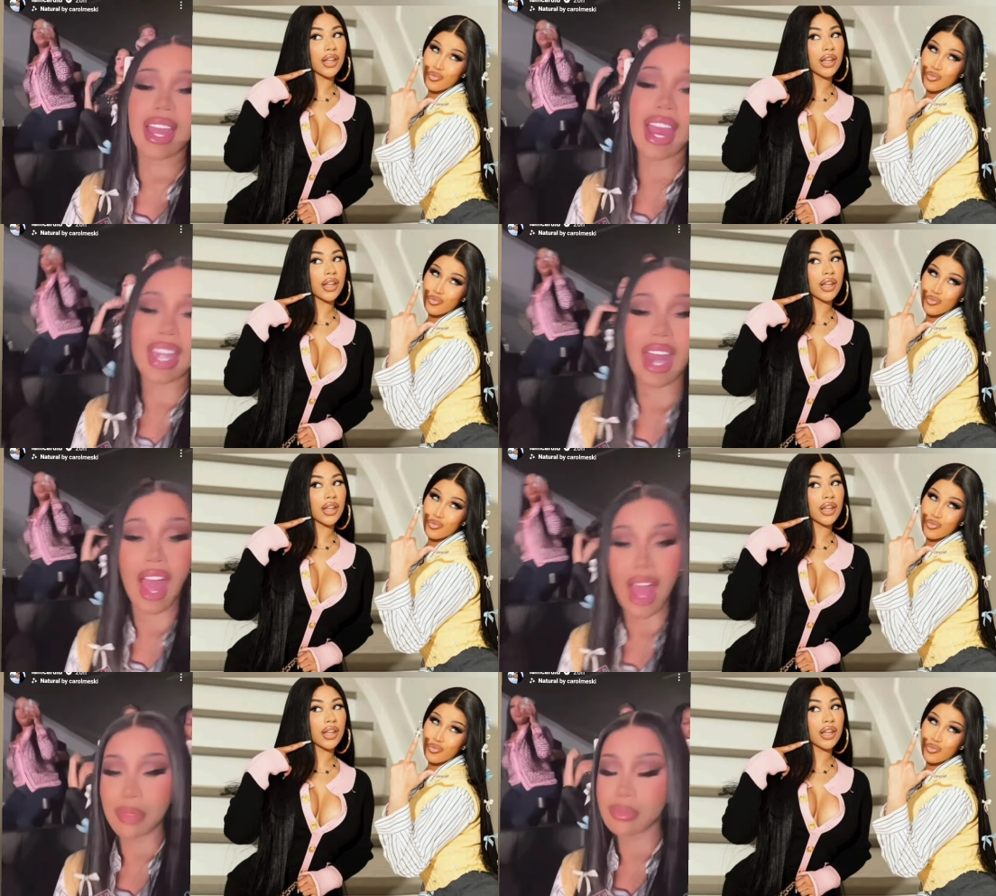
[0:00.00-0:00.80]
Speaker 1: had me
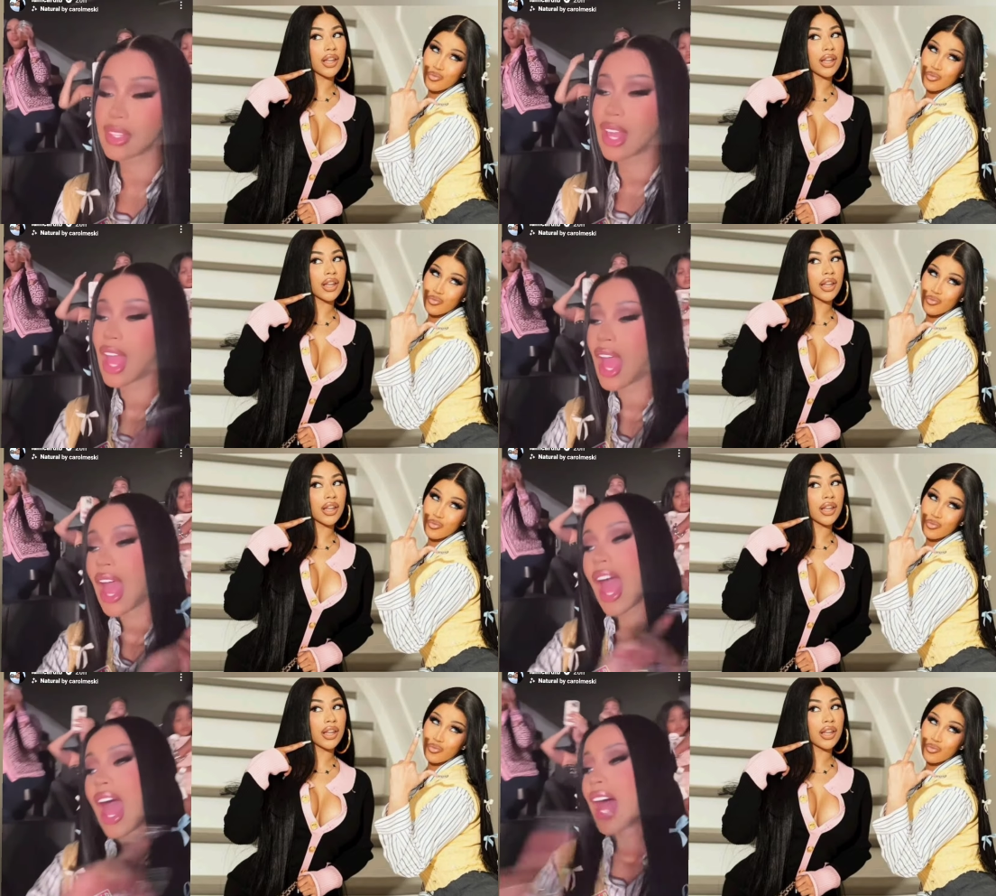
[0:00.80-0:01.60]
crying,
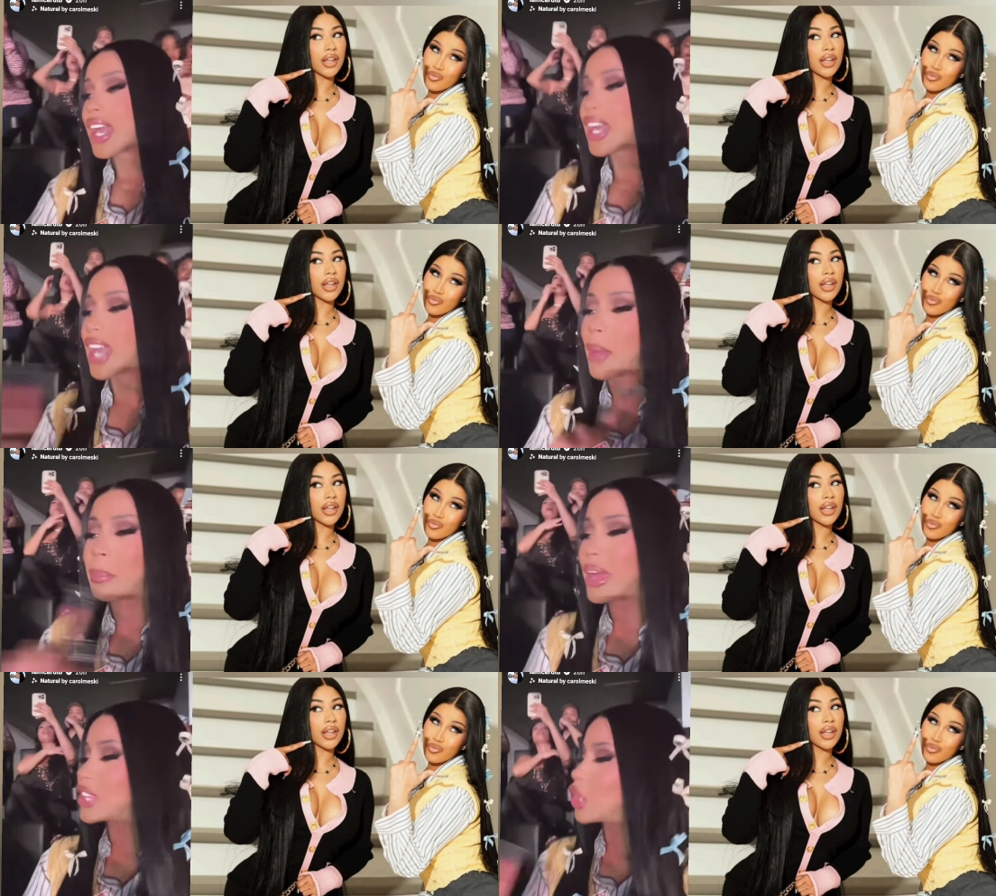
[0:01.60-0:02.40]
laughing when she was talking
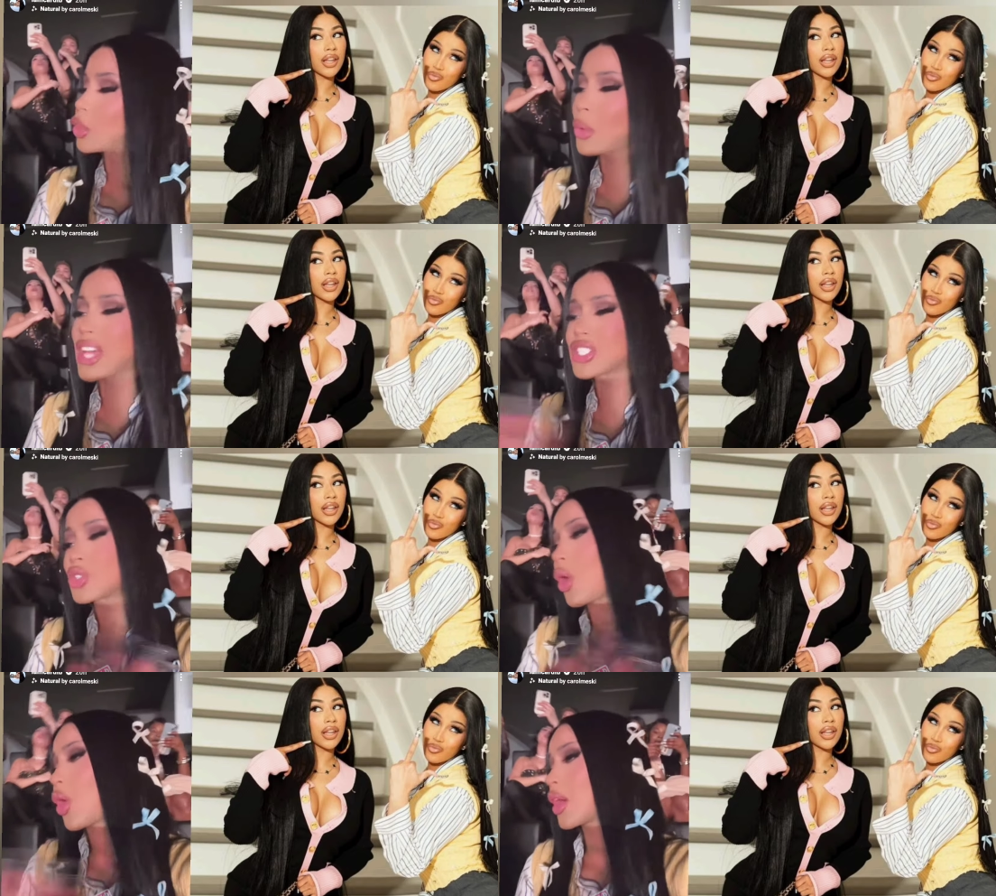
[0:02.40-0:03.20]
about her dad and
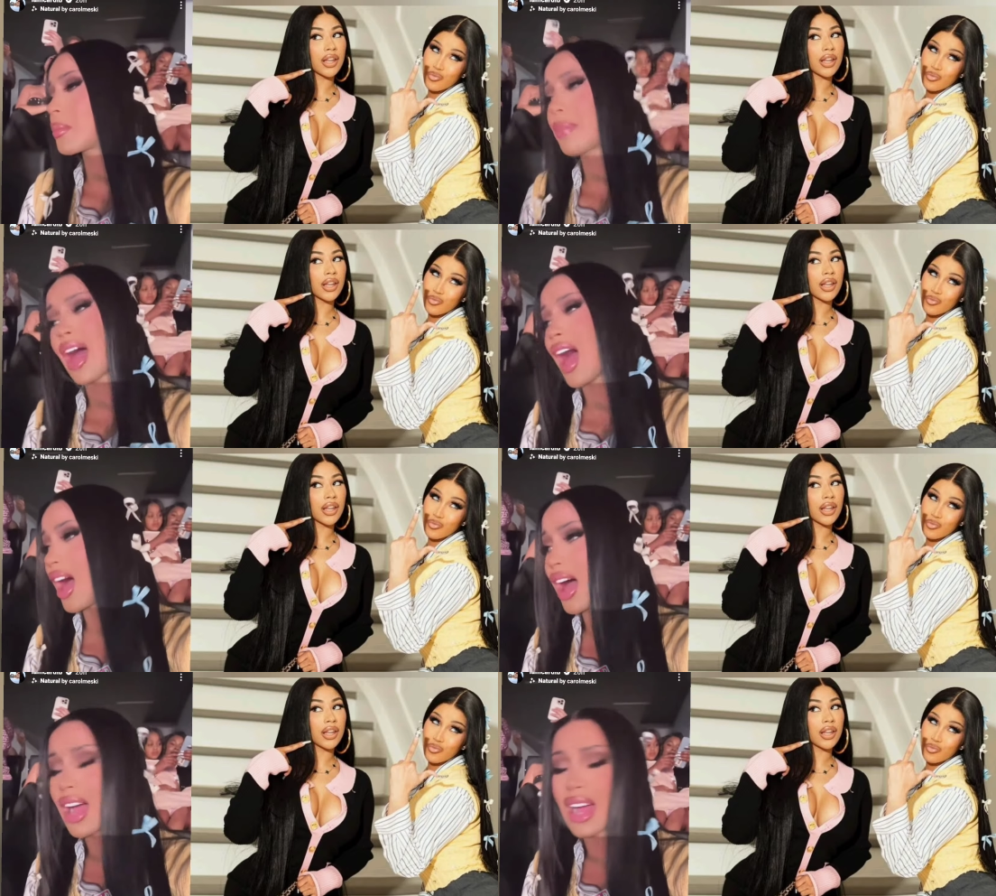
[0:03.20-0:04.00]
her mom and stuff
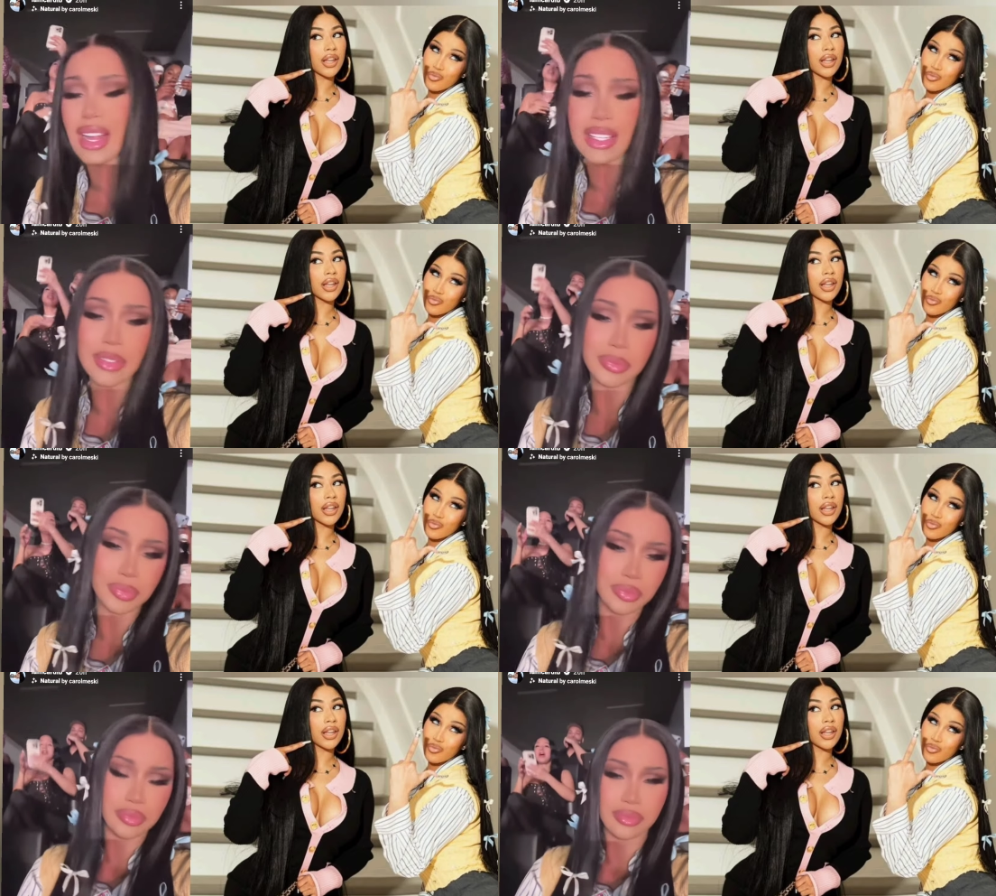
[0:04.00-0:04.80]
like that. They don't.
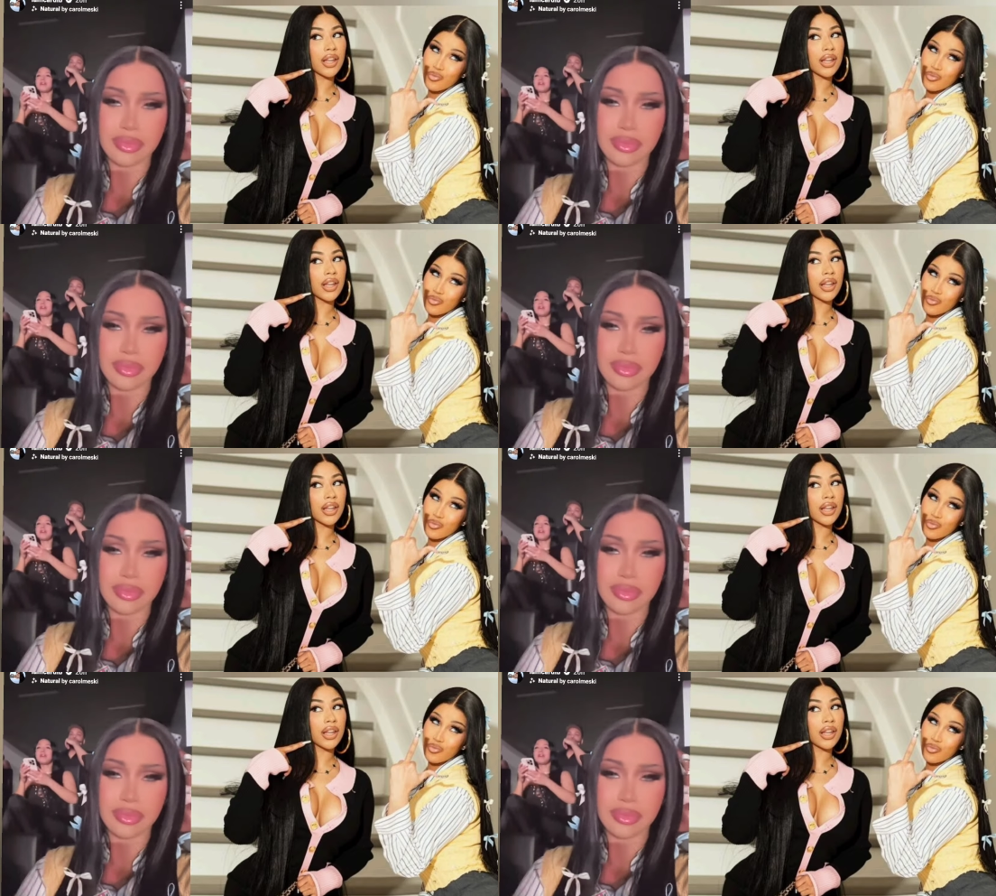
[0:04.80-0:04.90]
Mm-mm.